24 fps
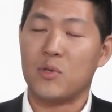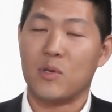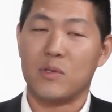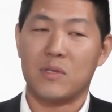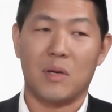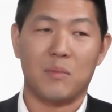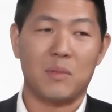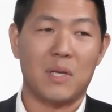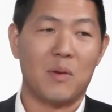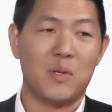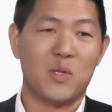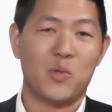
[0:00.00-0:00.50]
So
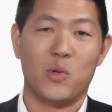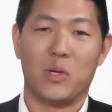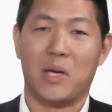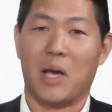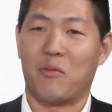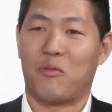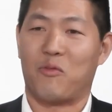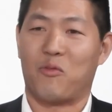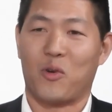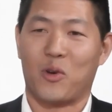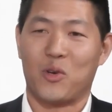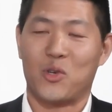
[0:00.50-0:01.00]
sometimes we
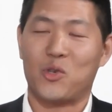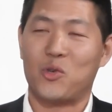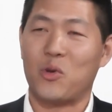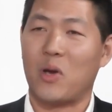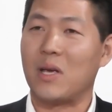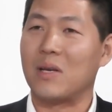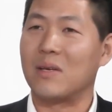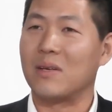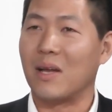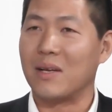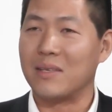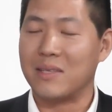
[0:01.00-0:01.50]
get
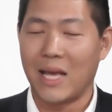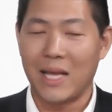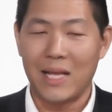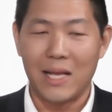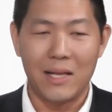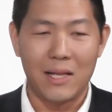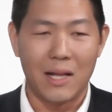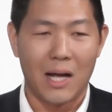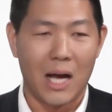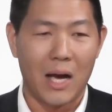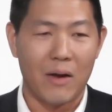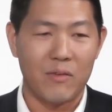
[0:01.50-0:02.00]
frustrated in our
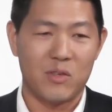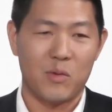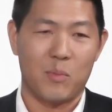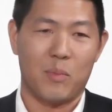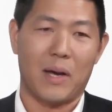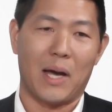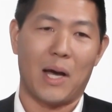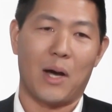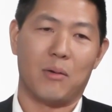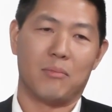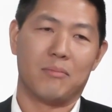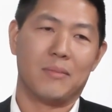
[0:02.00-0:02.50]
daily lives
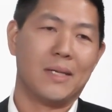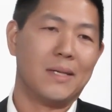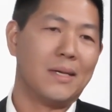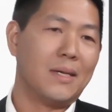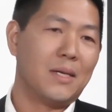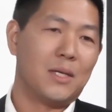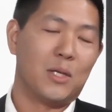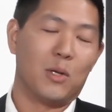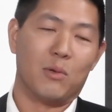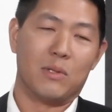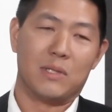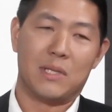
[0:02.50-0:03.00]
about,
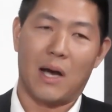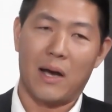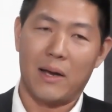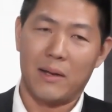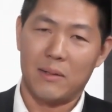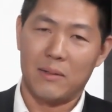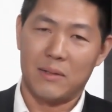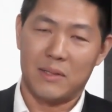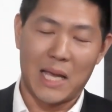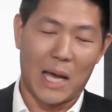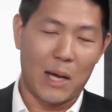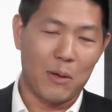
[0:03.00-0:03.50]
you know,
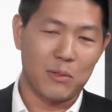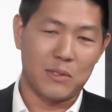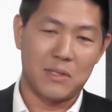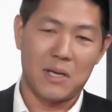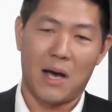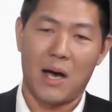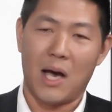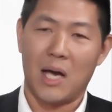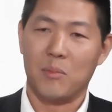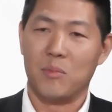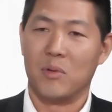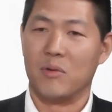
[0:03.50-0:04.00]

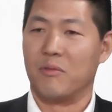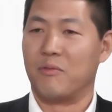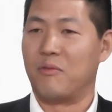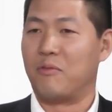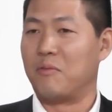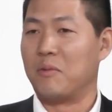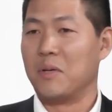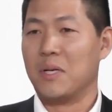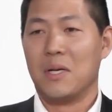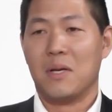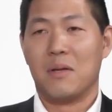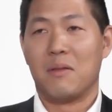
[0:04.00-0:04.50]
downtime
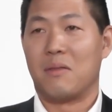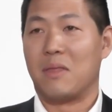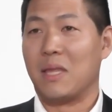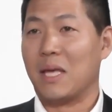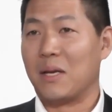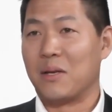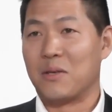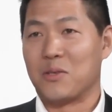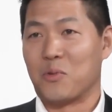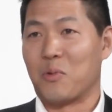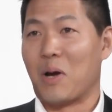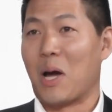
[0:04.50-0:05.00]
of
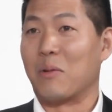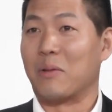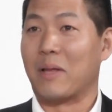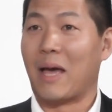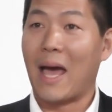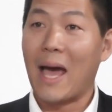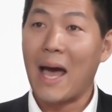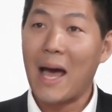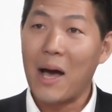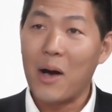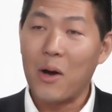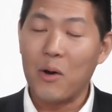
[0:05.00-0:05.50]
things around the
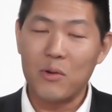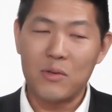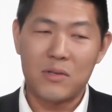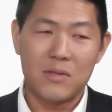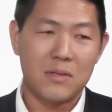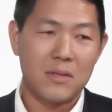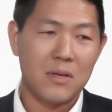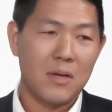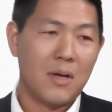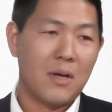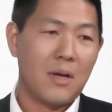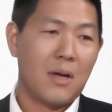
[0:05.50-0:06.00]
house.
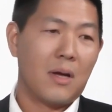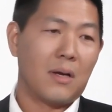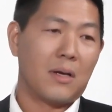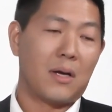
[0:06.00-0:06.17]
Mm-hmm.